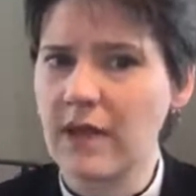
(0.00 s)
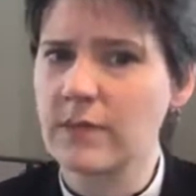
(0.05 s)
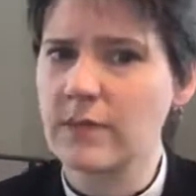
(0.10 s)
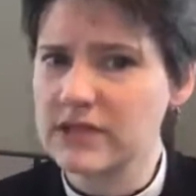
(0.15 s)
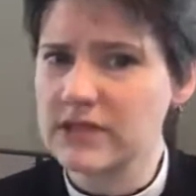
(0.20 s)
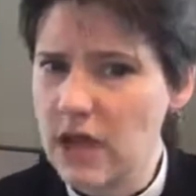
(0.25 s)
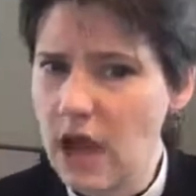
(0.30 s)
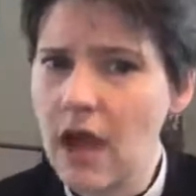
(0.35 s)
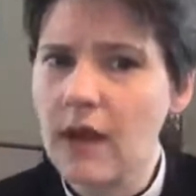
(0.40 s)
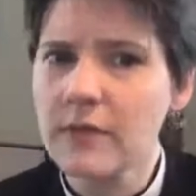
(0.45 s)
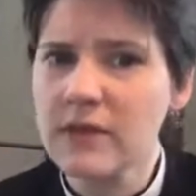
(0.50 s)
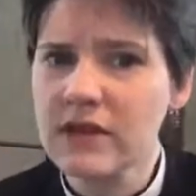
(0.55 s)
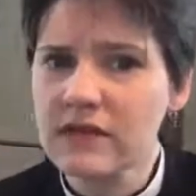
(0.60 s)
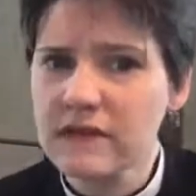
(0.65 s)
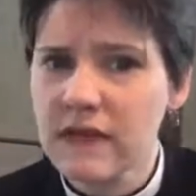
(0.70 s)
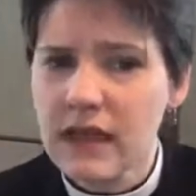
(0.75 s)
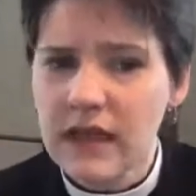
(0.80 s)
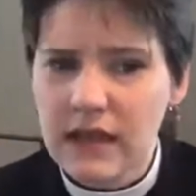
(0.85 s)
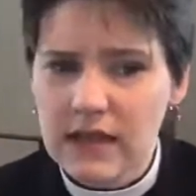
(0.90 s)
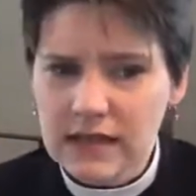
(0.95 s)
But Thomas
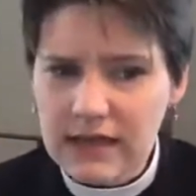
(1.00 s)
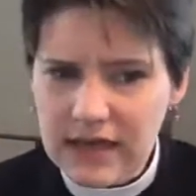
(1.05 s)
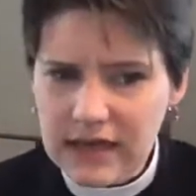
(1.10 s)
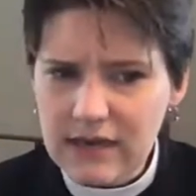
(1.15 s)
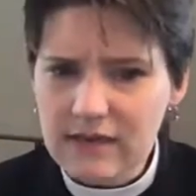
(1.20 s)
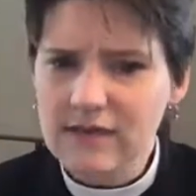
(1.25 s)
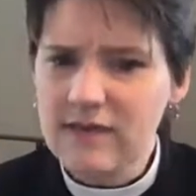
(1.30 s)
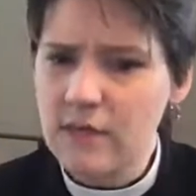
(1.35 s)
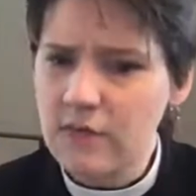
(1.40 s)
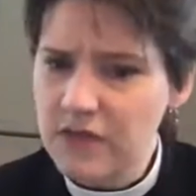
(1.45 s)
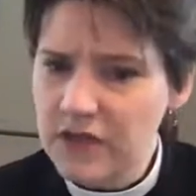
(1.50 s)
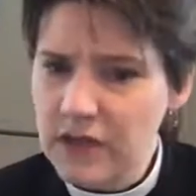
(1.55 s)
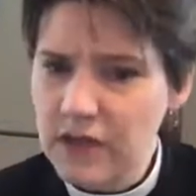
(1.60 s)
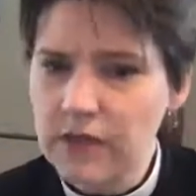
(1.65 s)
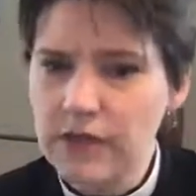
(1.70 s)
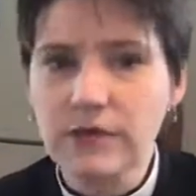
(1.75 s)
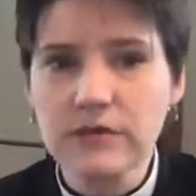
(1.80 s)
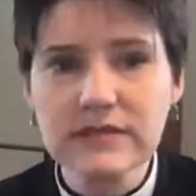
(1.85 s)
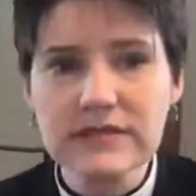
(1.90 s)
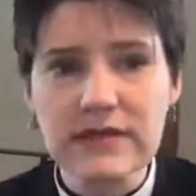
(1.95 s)
needed something a
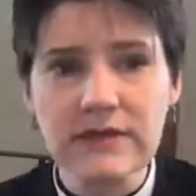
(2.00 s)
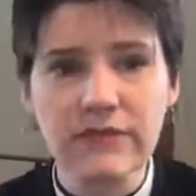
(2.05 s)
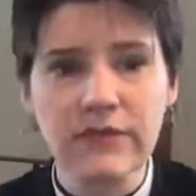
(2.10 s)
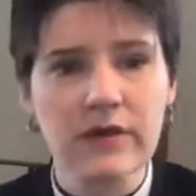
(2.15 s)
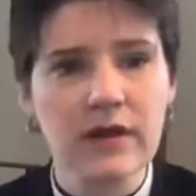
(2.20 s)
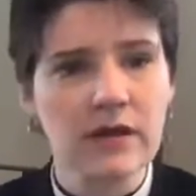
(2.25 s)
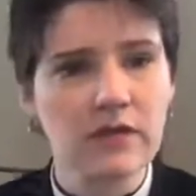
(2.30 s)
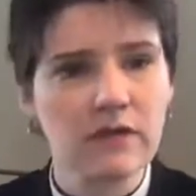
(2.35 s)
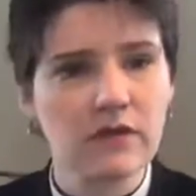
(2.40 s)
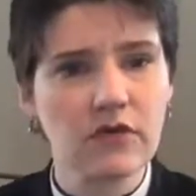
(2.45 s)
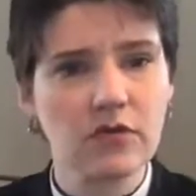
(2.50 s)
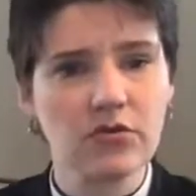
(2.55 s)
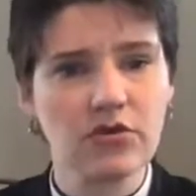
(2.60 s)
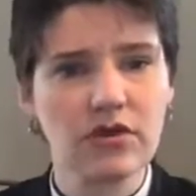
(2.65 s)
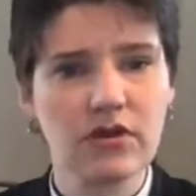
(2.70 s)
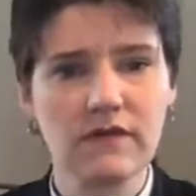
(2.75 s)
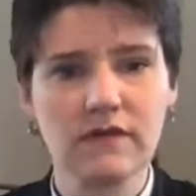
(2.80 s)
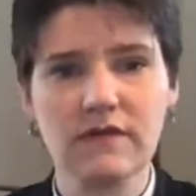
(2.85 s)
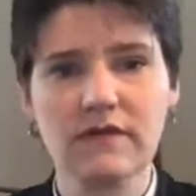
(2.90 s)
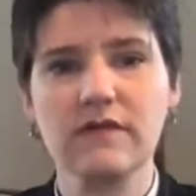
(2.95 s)
little different. And so
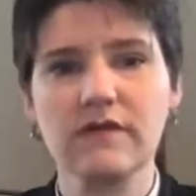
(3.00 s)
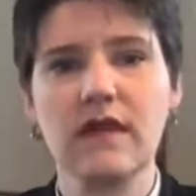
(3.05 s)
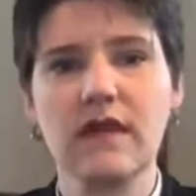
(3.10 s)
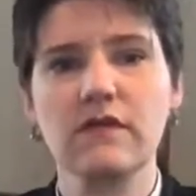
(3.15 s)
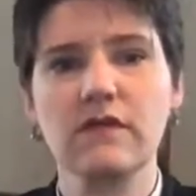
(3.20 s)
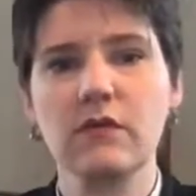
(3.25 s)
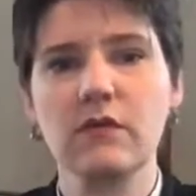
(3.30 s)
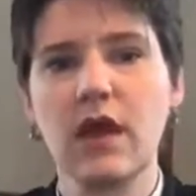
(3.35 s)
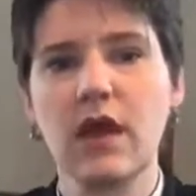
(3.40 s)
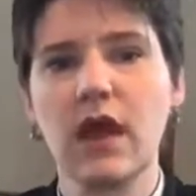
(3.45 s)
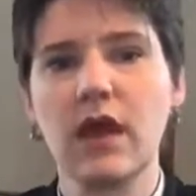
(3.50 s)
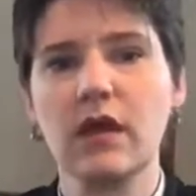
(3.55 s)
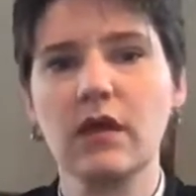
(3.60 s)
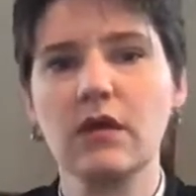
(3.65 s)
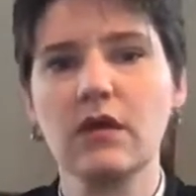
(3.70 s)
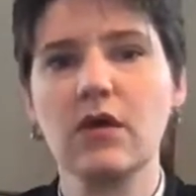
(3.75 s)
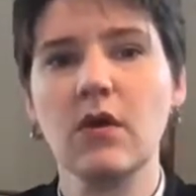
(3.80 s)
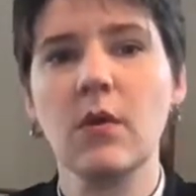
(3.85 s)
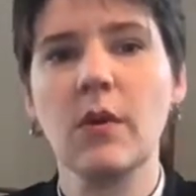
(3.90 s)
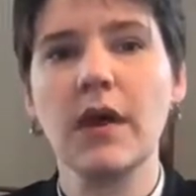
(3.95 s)
Jesus says, okay,
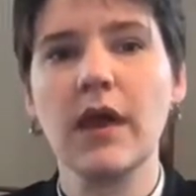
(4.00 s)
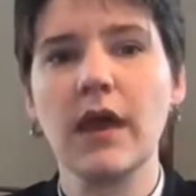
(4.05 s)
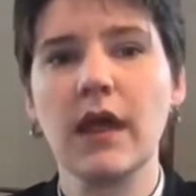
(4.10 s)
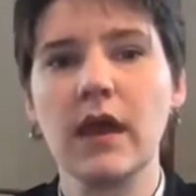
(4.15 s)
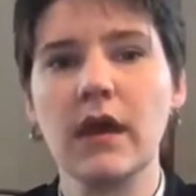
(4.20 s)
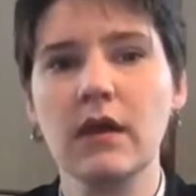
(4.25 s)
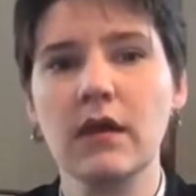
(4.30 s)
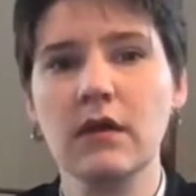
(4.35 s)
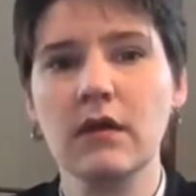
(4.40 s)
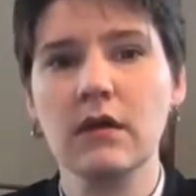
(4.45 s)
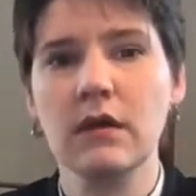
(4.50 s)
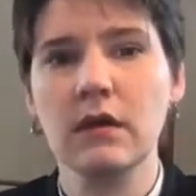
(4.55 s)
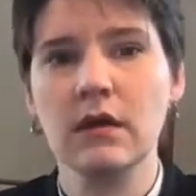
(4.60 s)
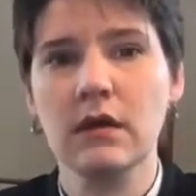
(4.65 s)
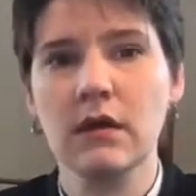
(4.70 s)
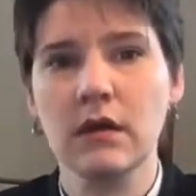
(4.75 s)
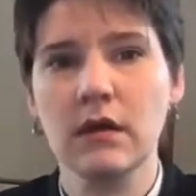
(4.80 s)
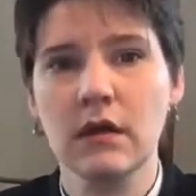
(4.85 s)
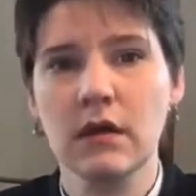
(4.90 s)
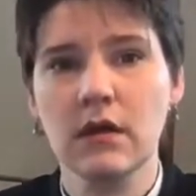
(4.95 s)
go ahead.
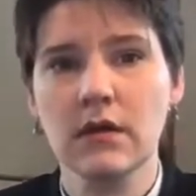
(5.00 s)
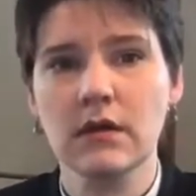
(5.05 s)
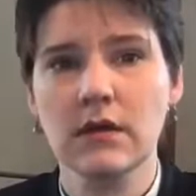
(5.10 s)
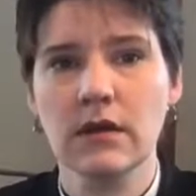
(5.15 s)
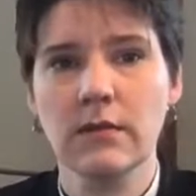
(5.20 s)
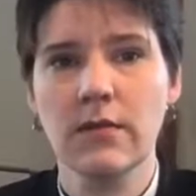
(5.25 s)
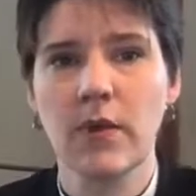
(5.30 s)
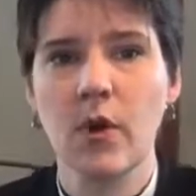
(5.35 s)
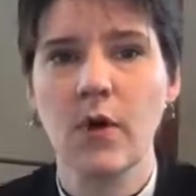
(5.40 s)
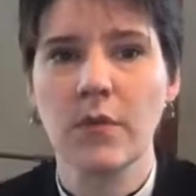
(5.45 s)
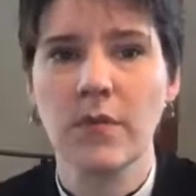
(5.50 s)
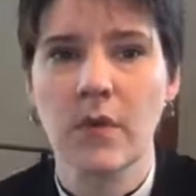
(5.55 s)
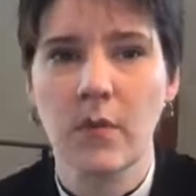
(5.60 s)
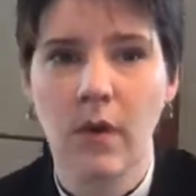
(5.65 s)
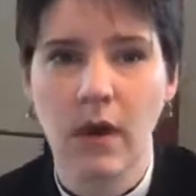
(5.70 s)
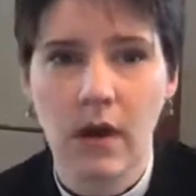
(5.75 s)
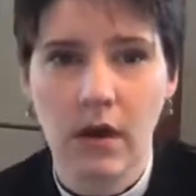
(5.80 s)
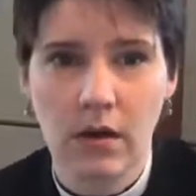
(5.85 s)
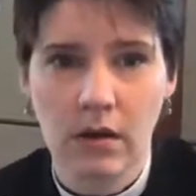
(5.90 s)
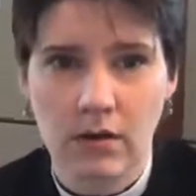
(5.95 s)
Poke me
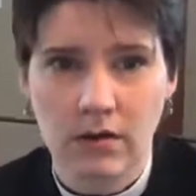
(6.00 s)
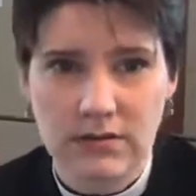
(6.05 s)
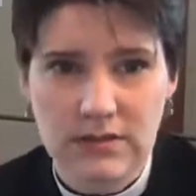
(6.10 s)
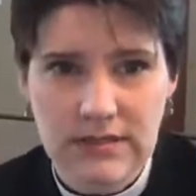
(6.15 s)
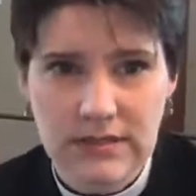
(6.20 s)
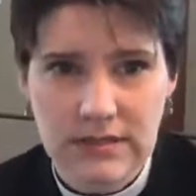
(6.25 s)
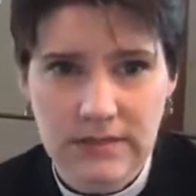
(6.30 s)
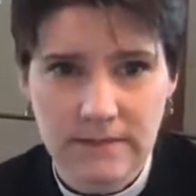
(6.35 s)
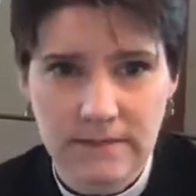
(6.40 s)
where it hurts.